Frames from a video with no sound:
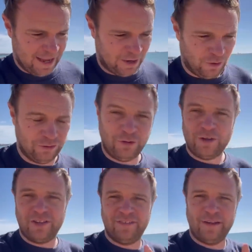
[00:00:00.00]
and also
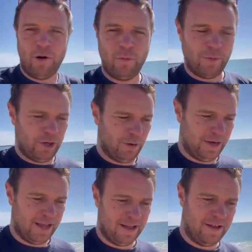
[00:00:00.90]
you can see what we were doing
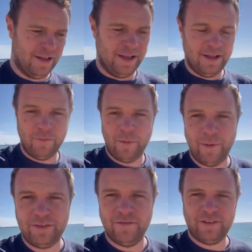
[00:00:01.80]
when we
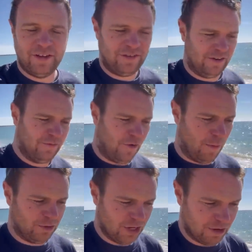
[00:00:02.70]
went to visit Cheshire
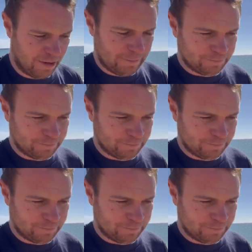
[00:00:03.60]
Farm Machinery.